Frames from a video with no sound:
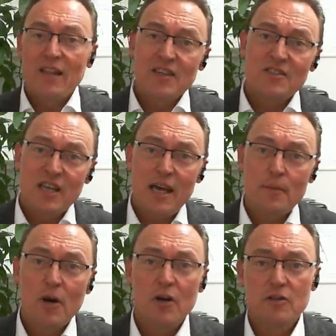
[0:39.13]
And the
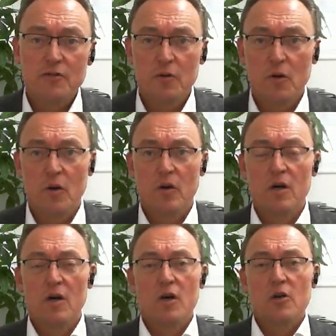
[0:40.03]
same goes
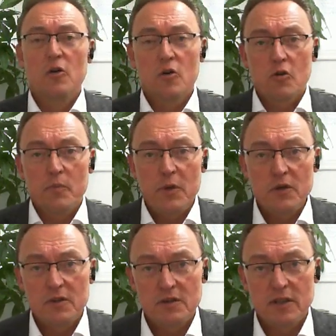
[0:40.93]
for your
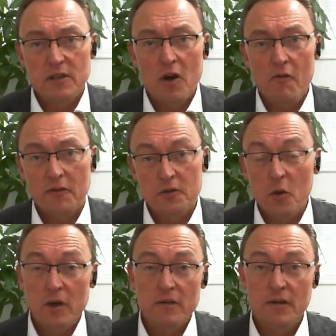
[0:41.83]
computers at the office
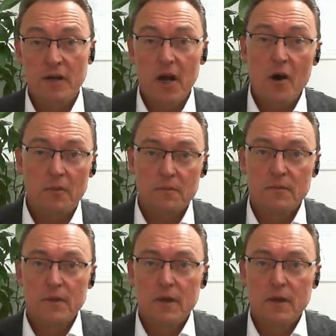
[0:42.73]
or even at home.